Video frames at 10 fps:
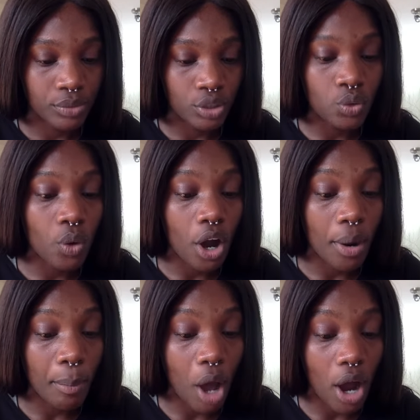You are
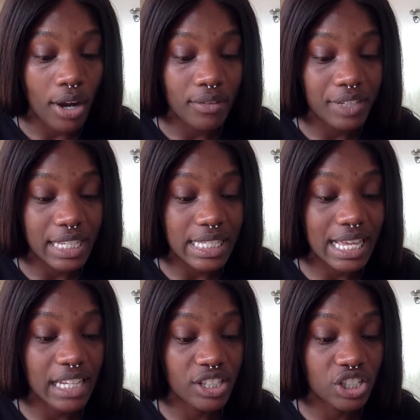a part of an
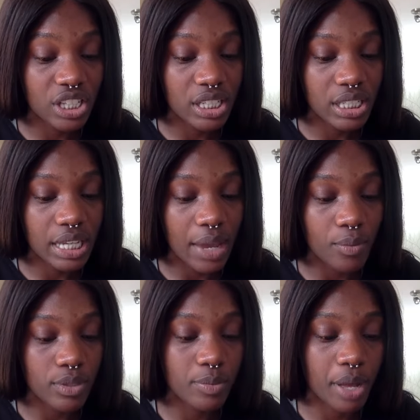intelligent
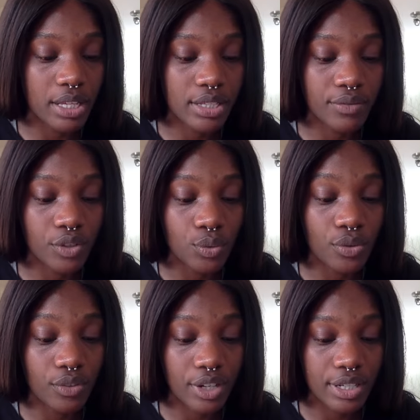and responsive
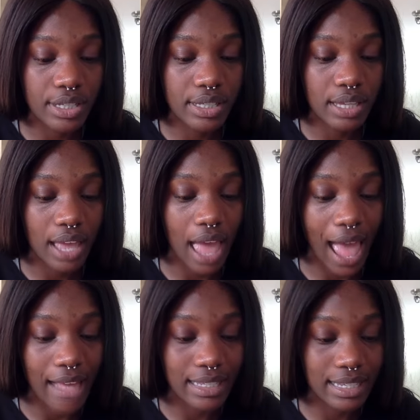universe,
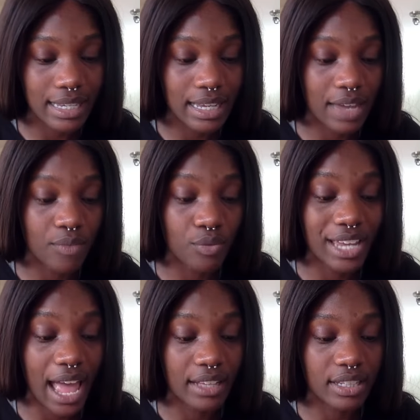acting and
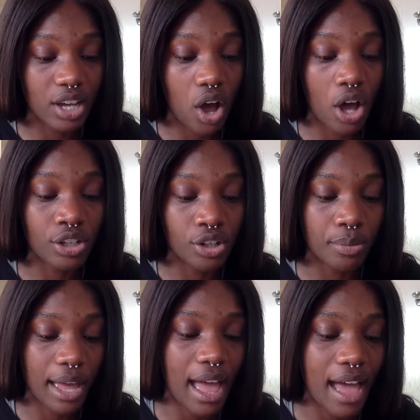reacting on your
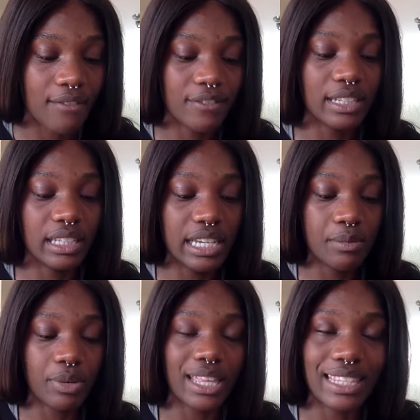behalf.
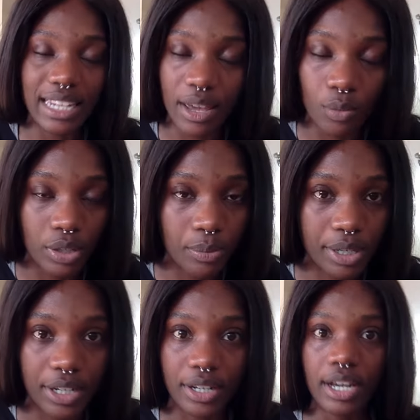Leap and the net will
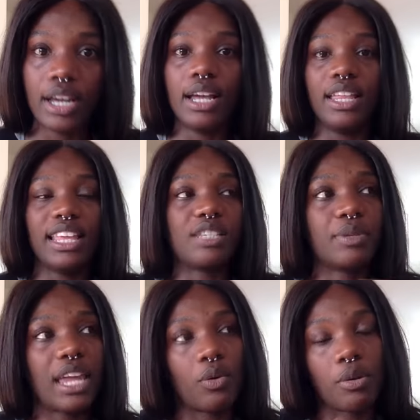appear. That's
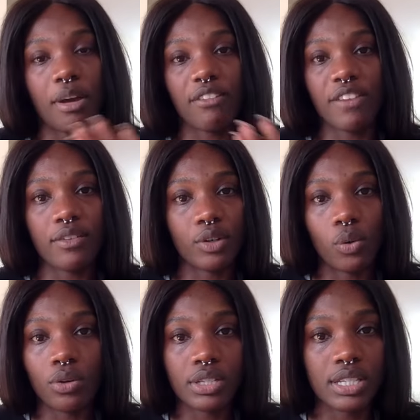been like one of my favorite
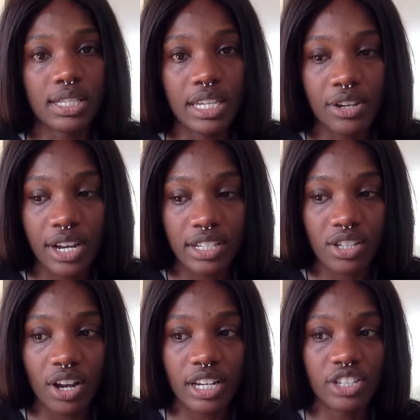quotes since the year has
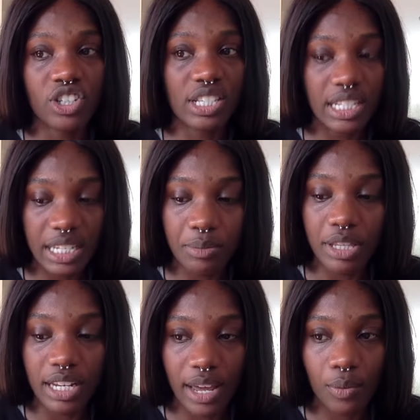started, is just leap
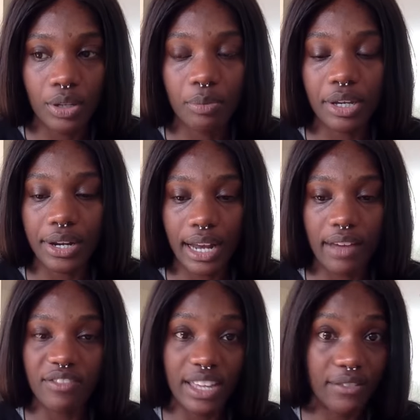and the net will appear. And I
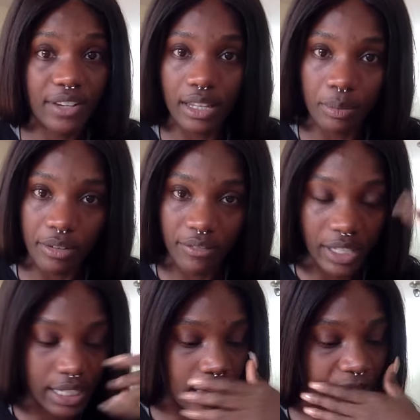have definitely been
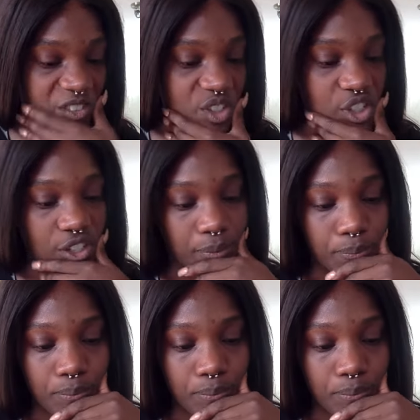feeling that for sure.